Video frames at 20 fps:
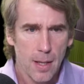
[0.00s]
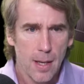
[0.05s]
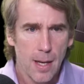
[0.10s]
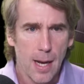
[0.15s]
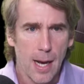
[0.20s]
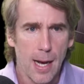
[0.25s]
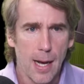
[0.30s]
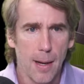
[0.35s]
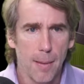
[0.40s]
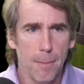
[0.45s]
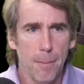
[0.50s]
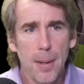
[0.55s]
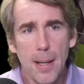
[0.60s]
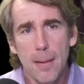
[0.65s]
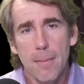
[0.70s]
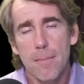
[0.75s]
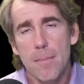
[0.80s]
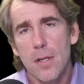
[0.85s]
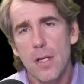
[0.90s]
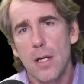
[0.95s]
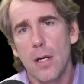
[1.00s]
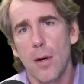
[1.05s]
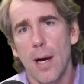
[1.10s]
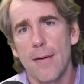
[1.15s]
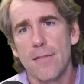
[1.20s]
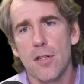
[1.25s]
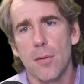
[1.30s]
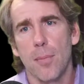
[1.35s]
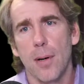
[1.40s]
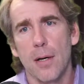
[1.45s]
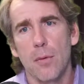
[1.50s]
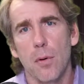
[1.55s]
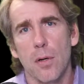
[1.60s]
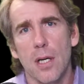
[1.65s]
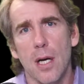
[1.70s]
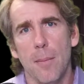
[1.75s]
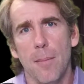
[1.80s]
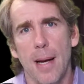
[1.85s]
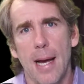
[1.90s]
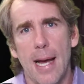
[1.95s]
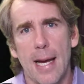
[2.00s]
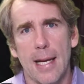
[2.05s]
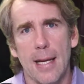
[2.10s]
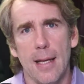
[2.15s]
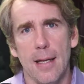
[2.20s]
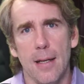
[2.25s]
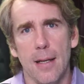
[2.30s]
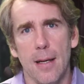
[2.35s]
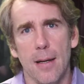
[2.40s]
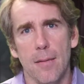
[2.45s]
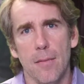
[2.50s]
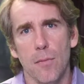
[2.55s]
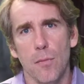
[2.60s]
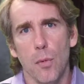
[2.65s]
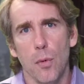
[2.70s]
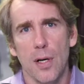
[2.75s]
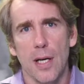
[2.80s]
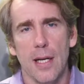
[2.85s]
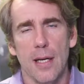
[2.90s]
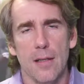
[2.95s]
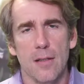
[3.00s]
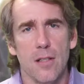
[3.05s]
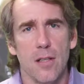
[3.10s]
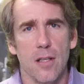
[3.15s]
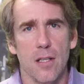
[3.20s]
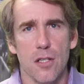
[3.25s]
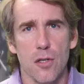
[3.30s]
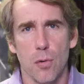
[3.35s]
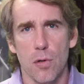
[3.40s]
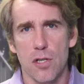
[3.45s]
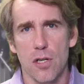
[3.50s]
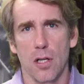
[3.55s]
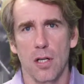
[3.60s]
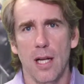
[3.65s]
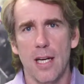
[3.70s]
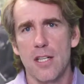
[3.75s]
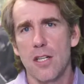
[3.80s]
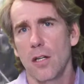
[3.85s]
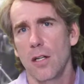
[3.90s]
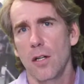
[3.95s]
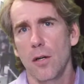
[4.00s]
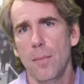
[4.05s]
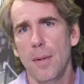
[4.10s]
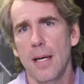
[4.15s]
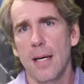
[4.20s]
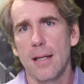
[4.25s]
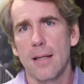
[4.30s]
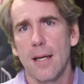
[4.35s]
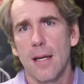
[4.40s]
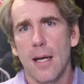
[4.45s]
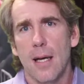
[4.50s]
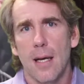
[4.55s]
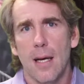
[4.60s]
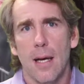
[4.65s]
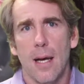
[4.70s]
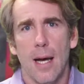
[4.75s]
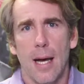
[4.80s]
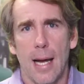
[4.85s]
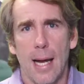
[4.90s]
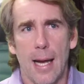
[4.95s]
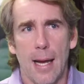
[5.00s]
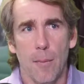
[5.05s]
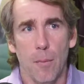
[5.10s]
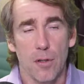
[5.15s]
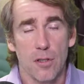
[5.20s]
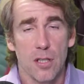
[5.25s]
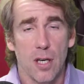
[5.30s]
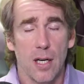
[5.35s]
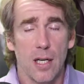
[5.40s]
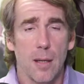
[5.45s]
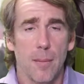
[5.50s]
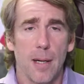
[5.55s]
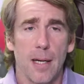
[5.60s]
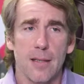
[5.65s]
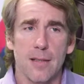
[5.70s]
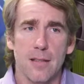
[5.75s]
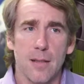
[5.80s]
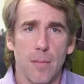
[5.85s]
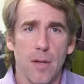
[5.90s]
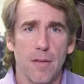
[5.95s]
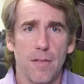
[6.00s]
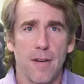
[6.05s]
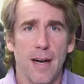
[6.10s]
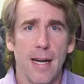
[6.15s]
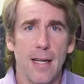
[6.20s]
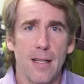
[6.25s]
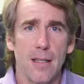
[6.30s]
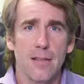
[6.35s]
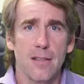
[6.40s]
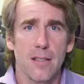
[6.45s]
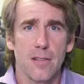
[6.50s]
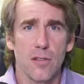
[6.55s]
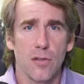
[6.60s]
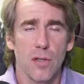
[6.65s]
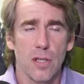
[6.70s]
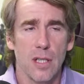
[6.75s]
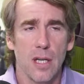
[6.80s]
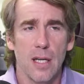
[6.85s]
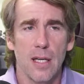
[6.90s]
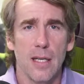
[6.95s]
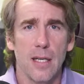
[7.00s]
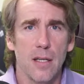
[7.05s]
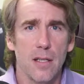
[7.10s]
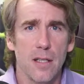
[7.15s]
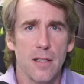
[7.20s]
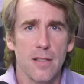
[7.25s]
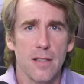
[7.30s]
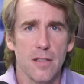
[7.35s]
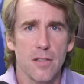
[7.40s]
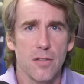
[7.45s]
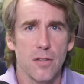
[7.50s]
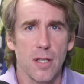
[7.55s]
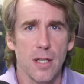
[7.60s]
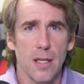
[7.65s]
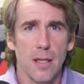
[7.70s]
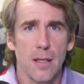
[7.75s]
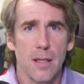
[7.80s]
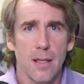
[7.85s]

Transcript: But after break, we'll come back and we'll get into the Georgia election a little bit, and we'll talk about some of the violence that's going on here in the district.